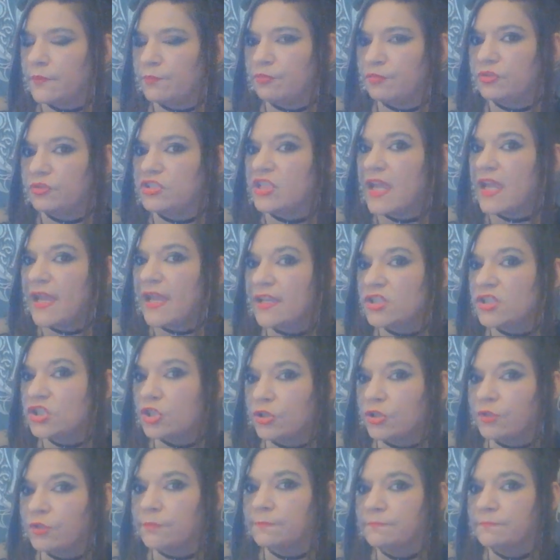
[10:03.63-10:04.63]

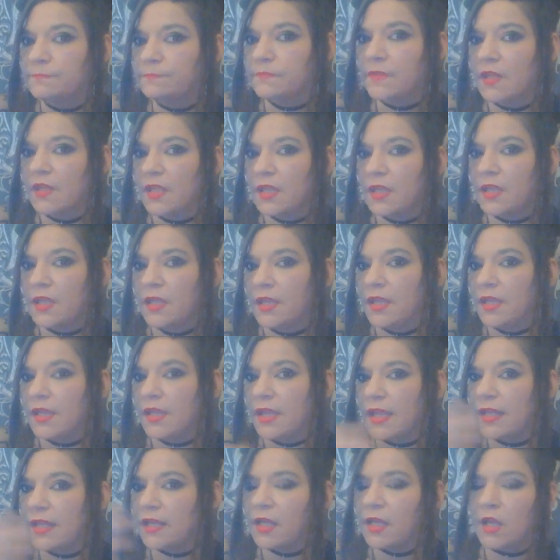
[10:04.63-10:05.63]
protection,
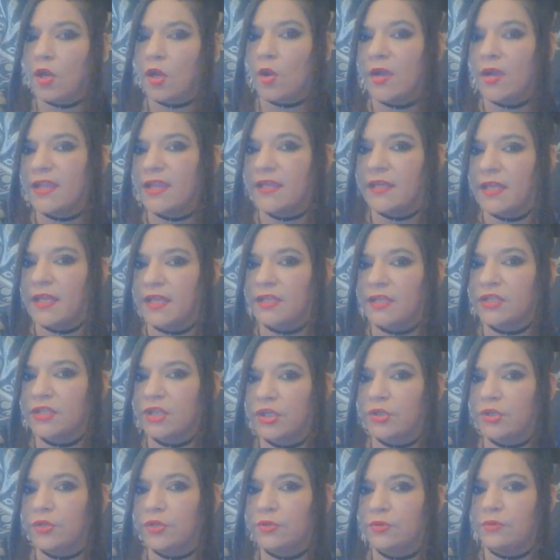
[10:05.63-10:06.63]
enlightening
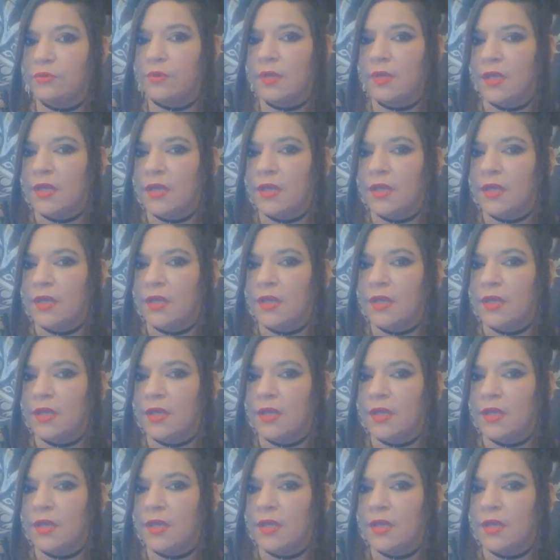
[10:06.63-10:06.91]
you,